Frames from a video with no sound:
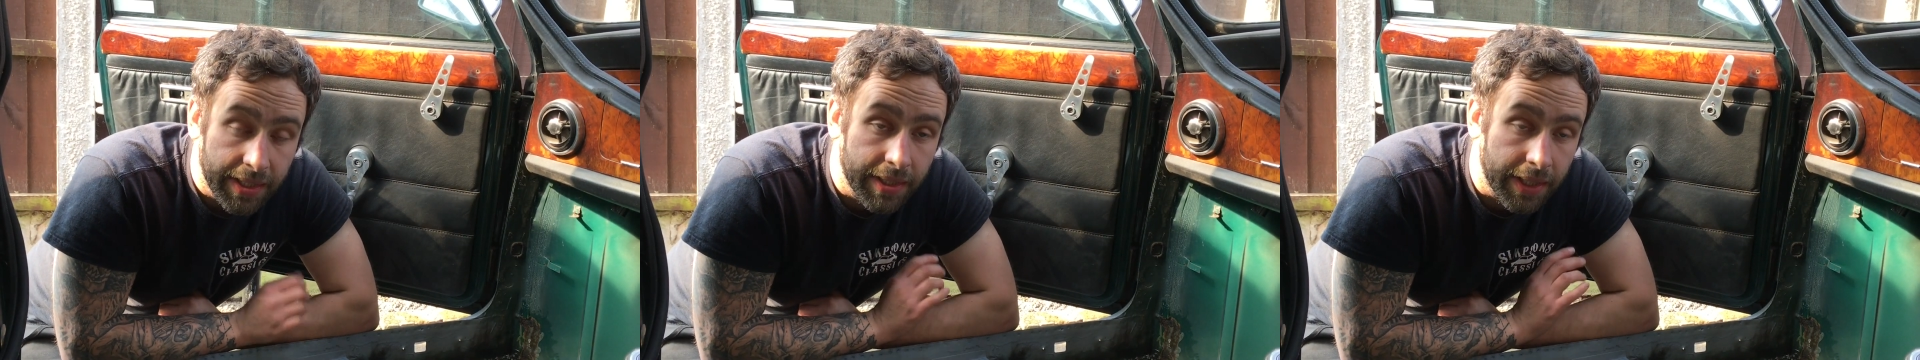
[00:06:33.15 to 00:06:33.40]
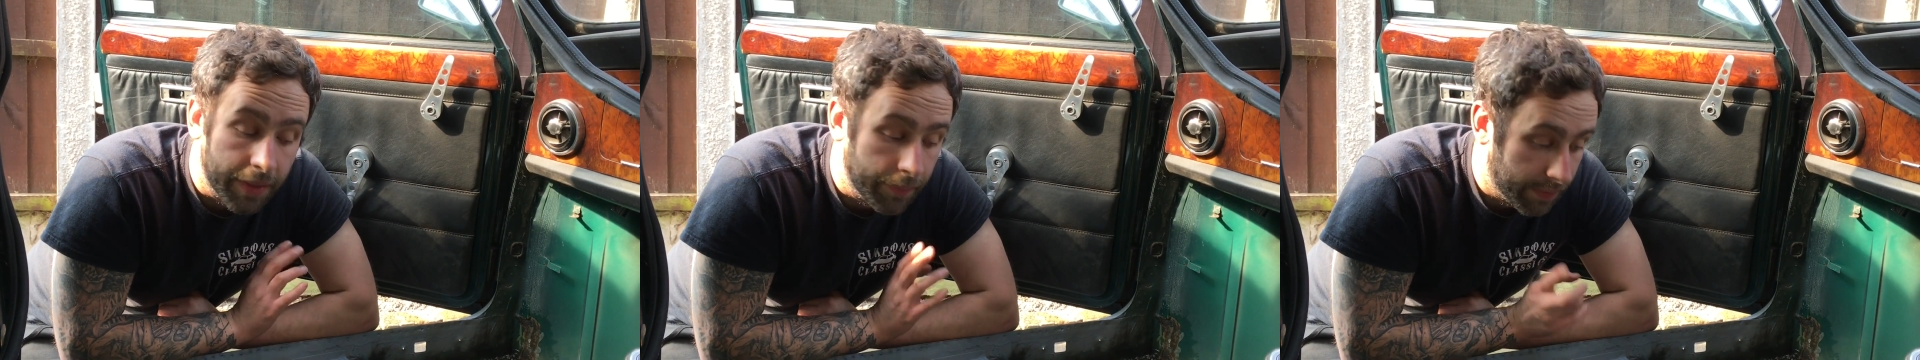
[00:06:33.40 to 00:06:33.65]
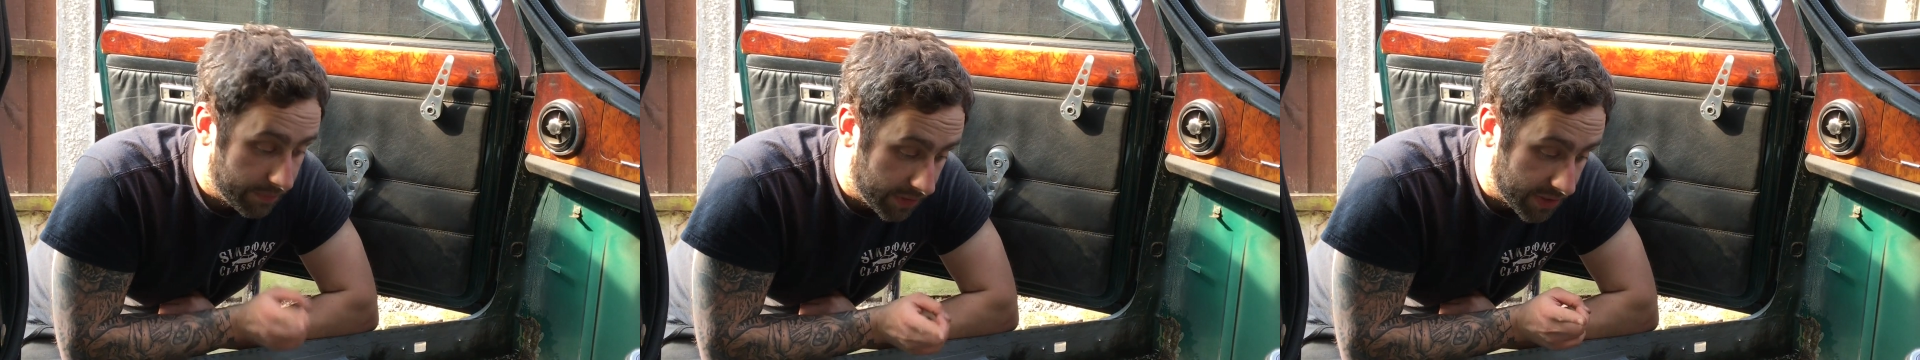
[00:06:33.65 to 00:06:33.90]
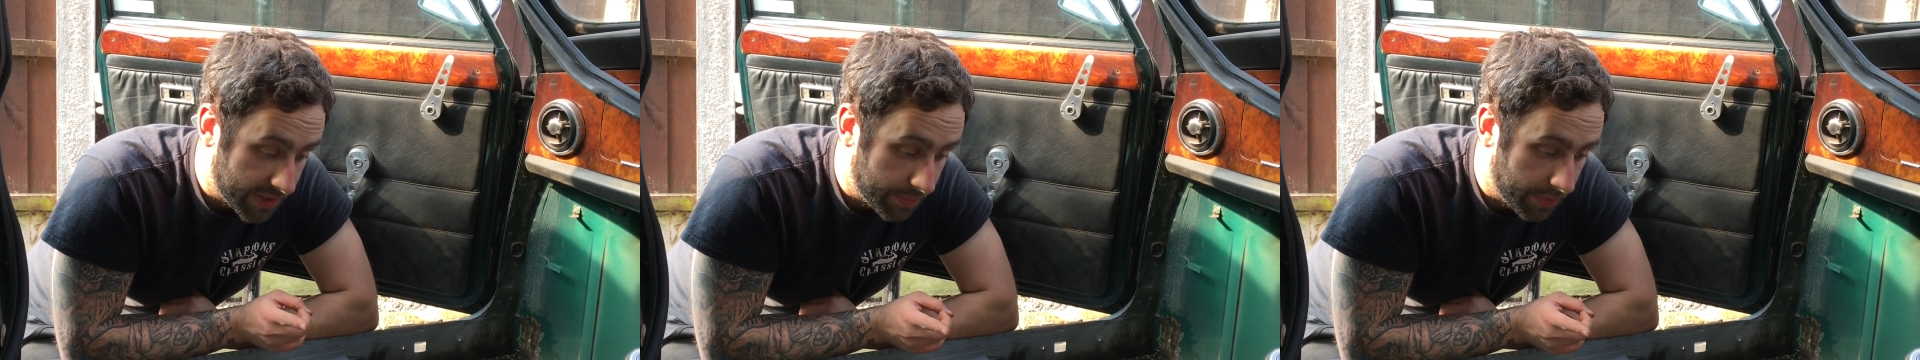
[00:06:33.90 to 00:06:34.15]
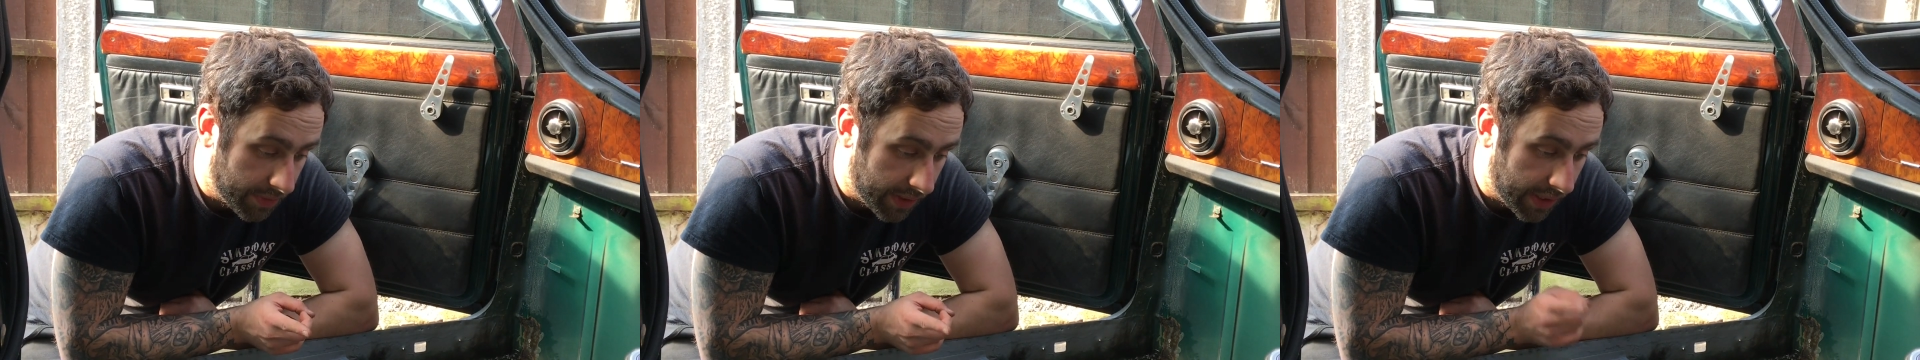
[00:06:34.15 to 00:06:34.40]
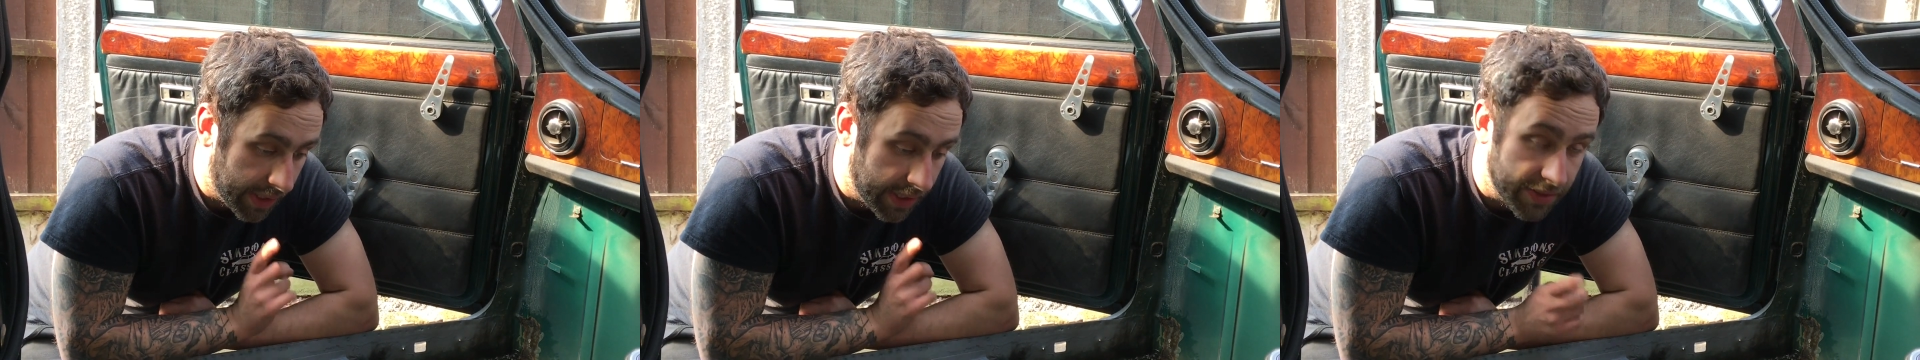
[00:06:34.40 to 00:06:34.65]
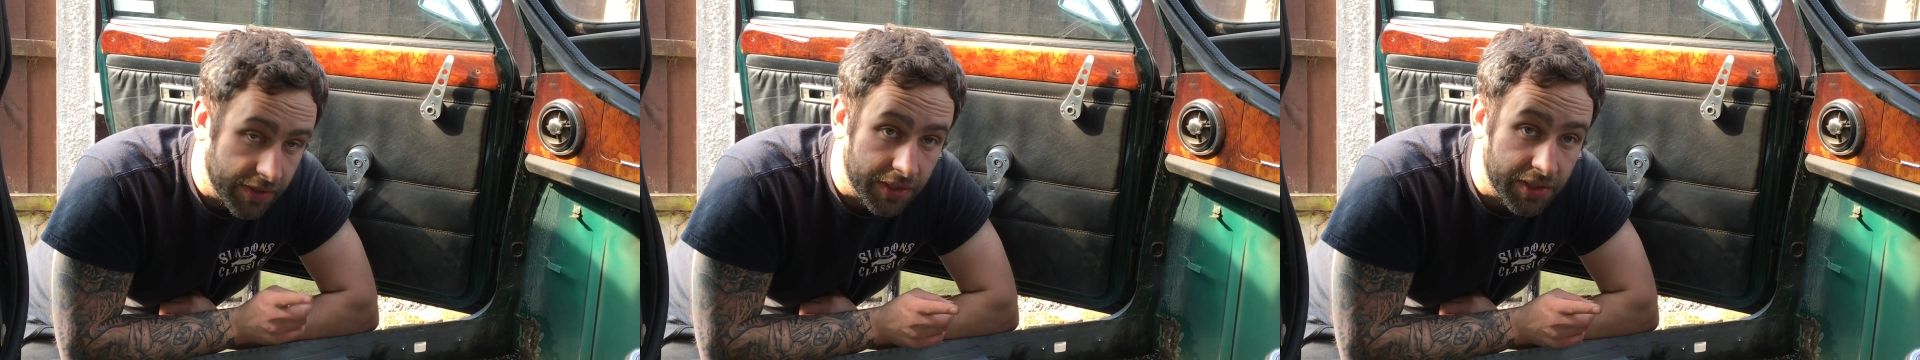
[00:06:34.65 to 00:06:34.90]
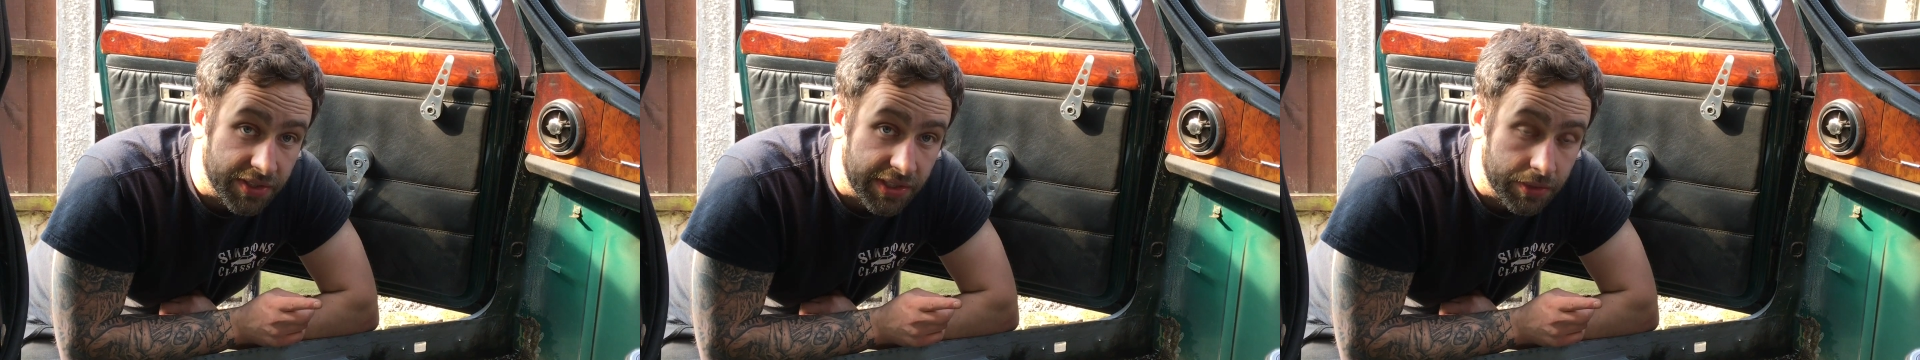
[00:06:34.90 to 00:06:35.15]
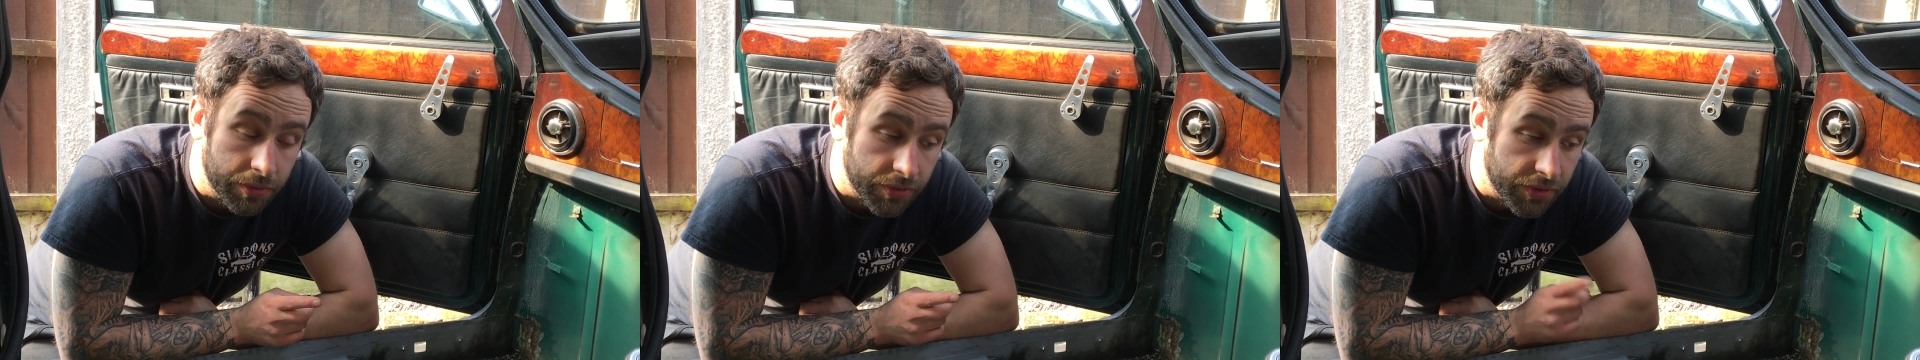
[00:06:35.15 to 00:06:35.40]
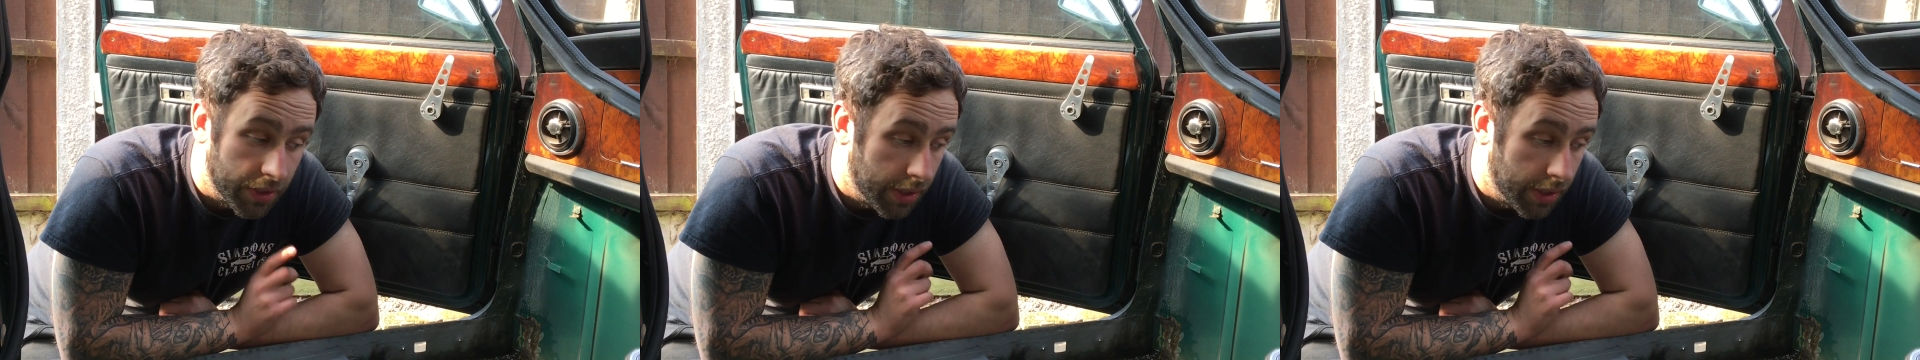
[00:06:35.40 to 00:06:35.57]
I've done a similar thing inside the sills.